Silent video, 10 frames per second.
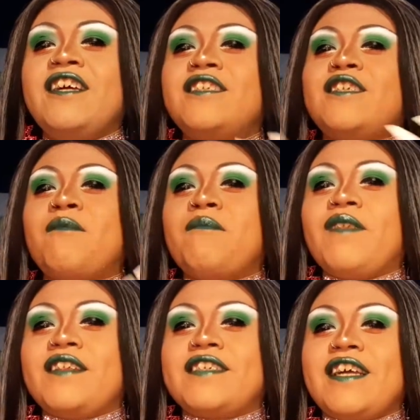
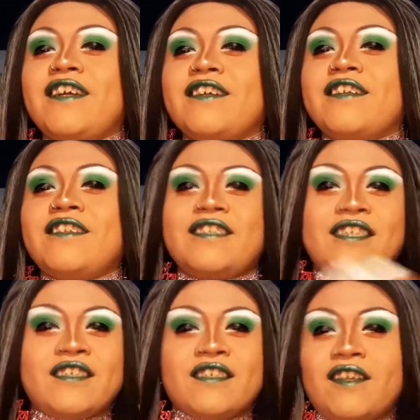It's like the
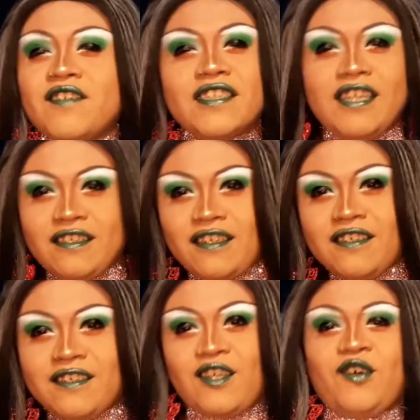season of the season,
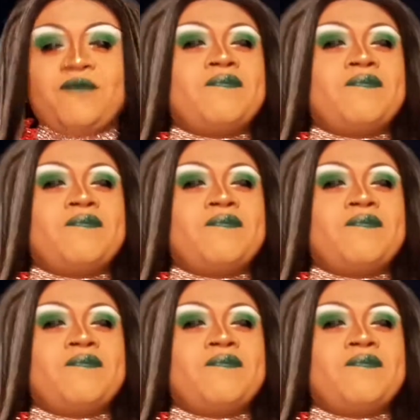so